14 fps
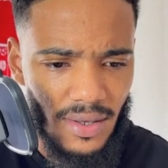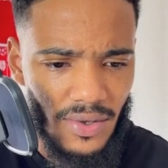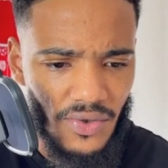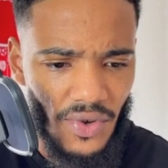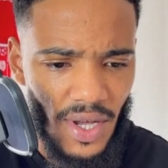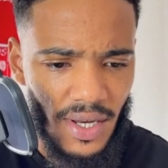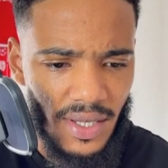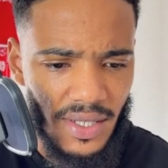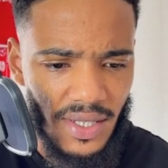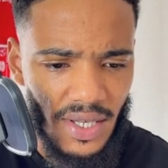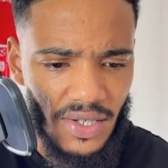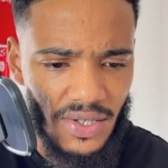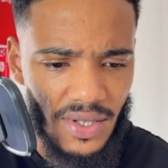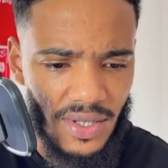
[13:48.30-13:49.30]
training
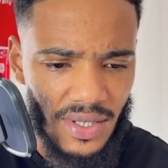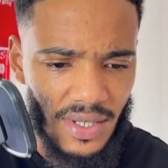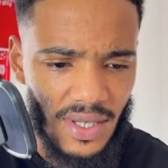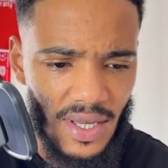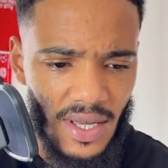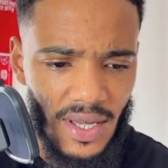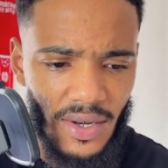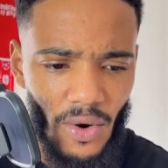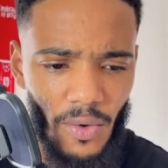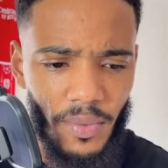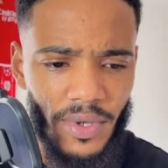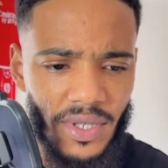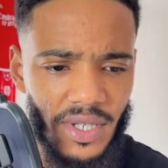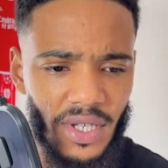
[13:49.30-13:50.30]
sessions and
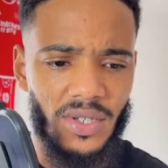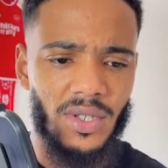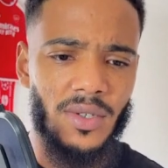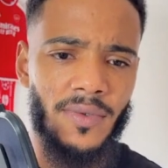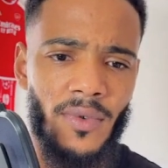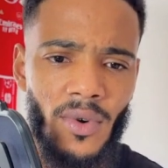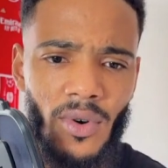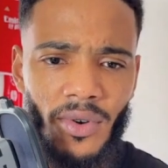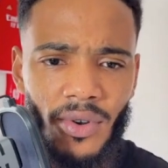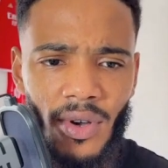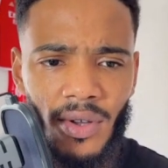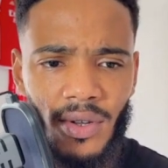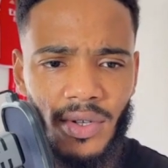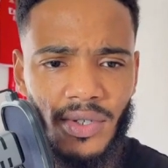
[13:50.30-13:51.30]
open sessions for
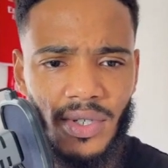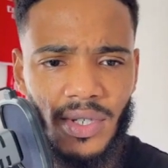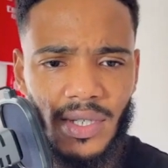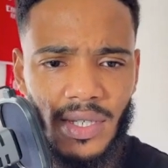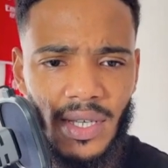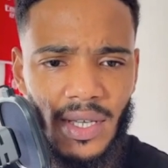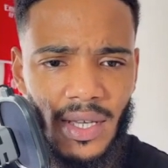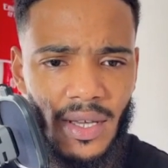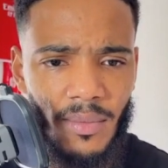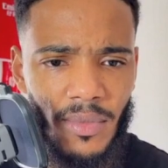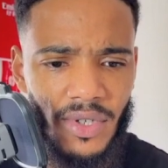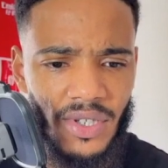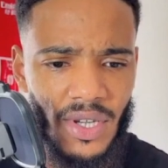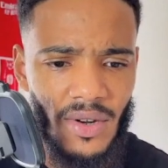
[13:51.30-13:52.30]
Onana, as you can see here. Am
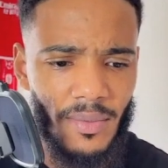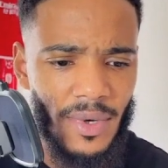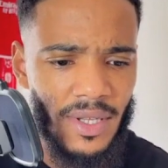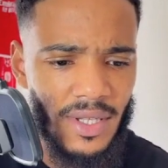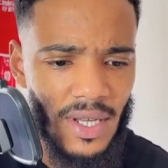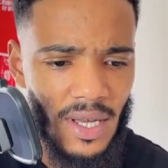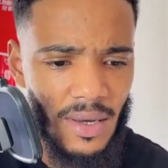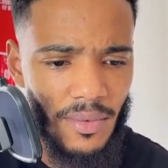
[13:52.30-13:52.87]
I sharing my tab?